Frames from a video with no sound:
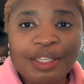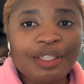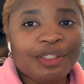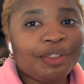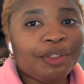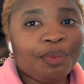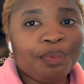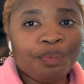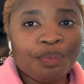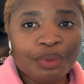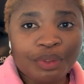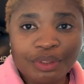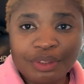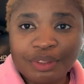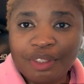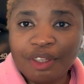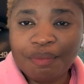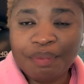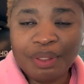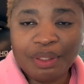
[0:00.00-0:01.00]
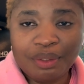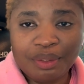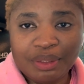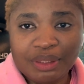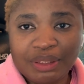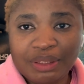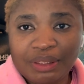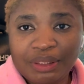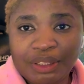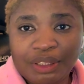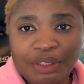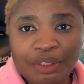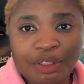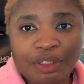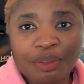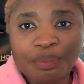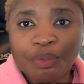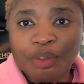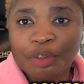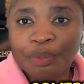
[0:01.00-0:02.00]
So most government
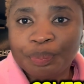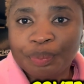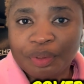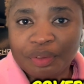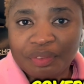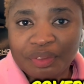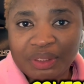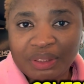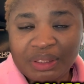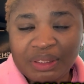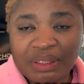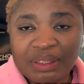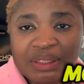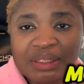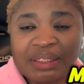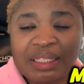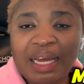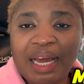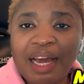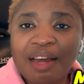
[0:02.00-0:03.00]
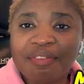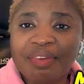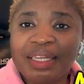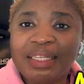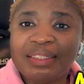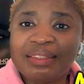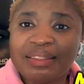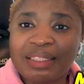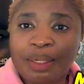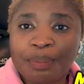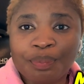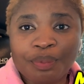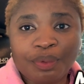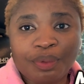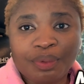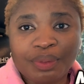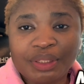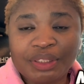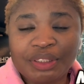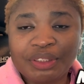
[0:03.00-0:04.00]
organizations, most provinces have example
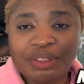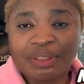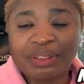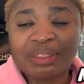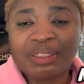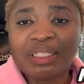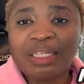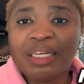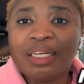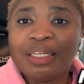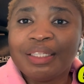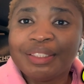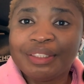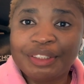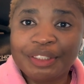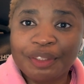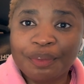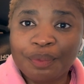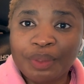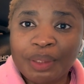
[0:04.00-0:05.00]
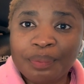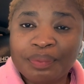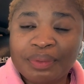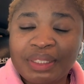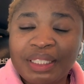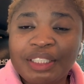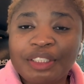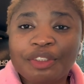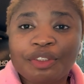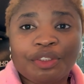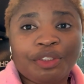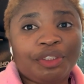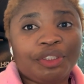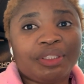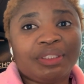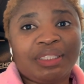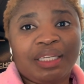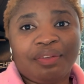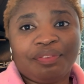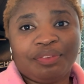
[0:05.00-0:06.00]
questions on their website. You
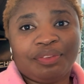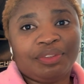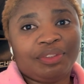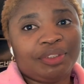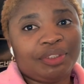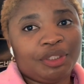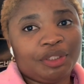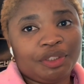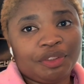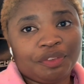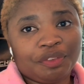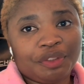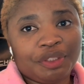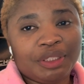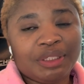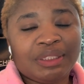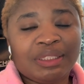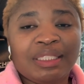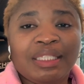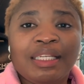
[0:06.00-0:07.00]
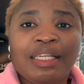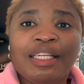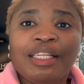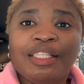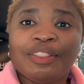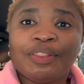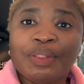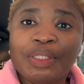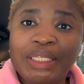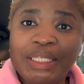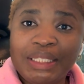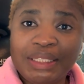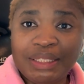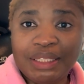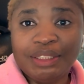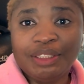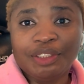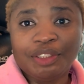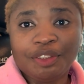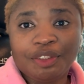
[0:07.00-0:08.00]
just have to search for it. So in
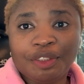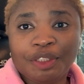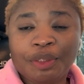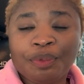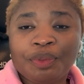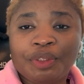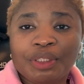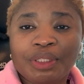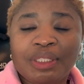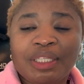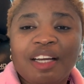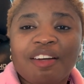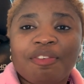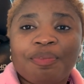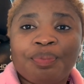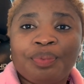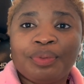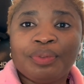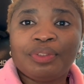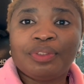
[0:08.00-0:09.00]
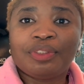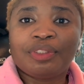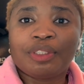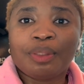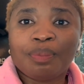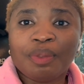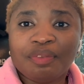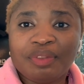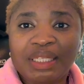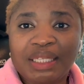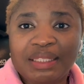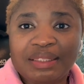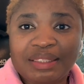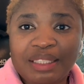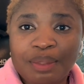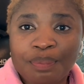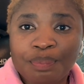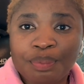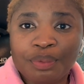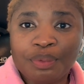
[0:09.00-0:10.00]
the description, I've put some of the
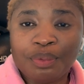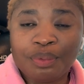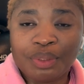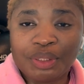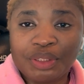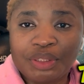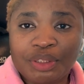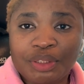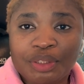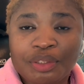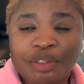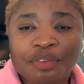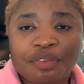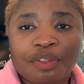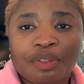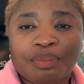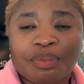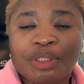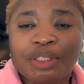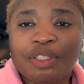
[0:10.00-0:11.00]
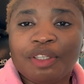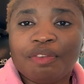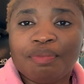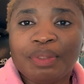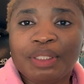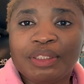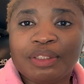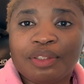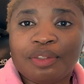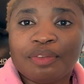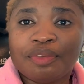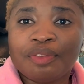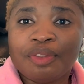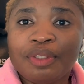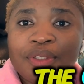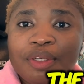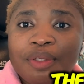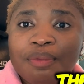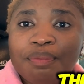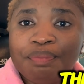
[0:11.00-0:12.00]
example questions from the government of
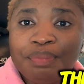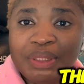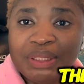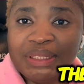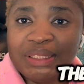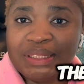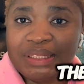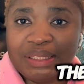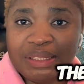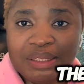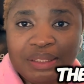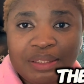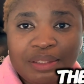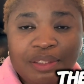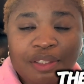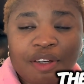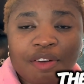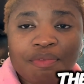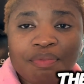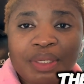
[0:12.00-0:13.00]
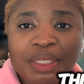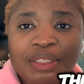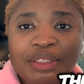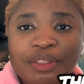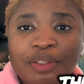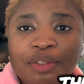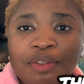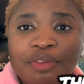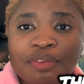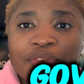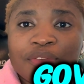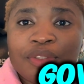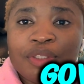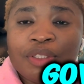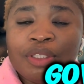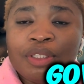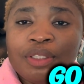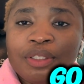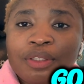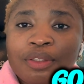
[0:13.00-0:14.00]
BC, government of
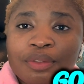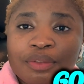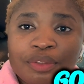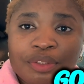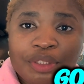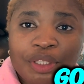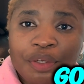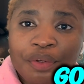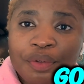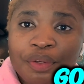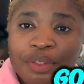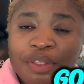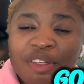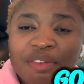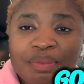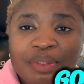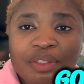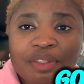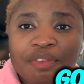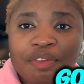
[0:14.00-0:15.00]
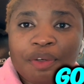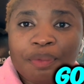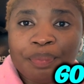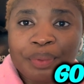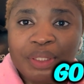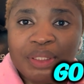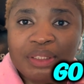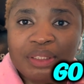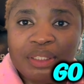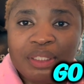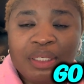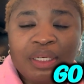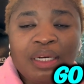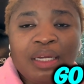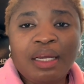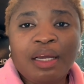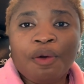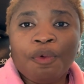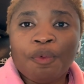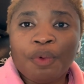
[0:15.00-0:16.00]
Ontario, government of Alberta,
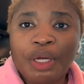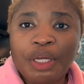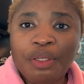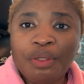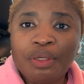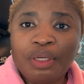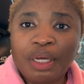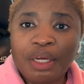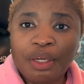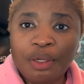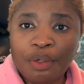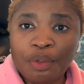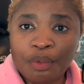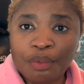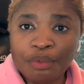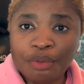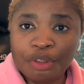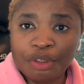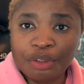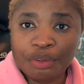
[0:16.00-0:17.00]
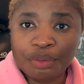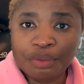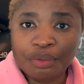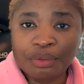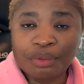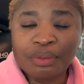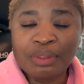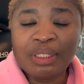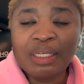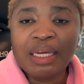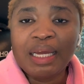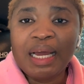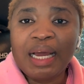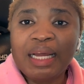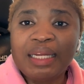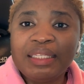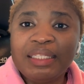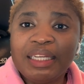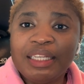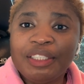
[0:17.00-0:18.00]
where you can go through
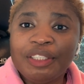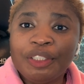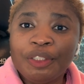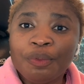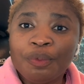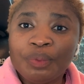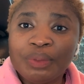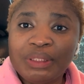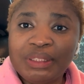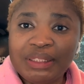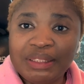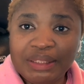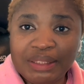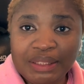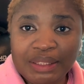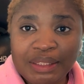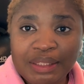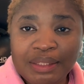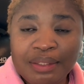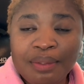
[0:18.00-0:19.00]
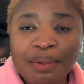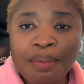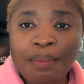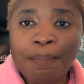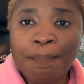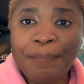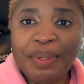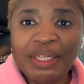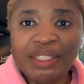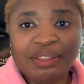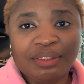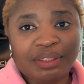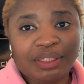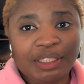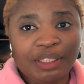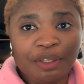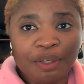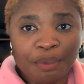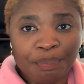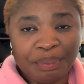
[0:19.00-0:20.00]
and then you would see, based on
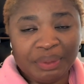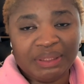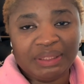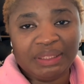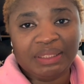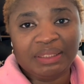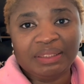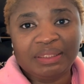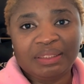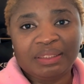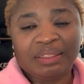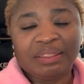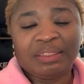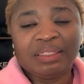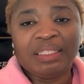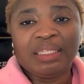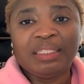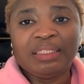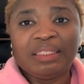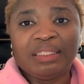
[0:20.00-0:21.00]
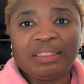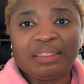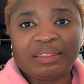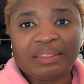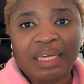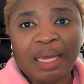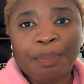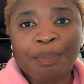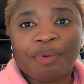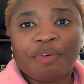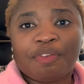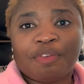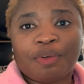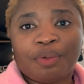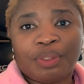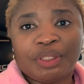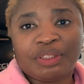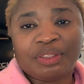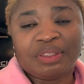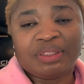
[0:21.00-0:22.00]
the competencies, the type of
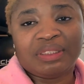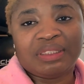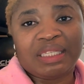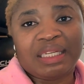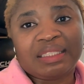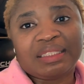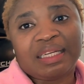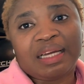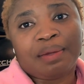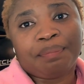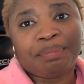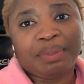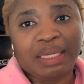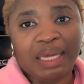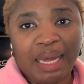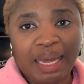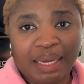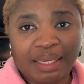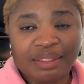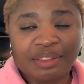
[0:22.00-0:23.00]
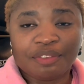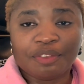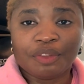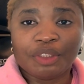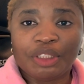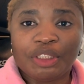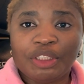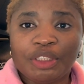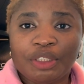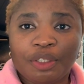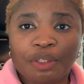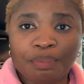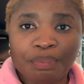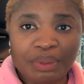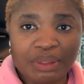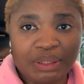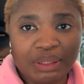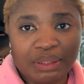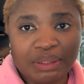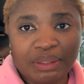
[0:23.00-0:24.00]
questions that can be asked for each
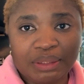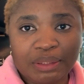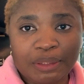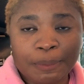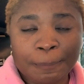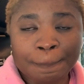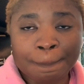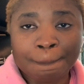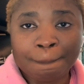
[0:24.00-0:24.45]
competency.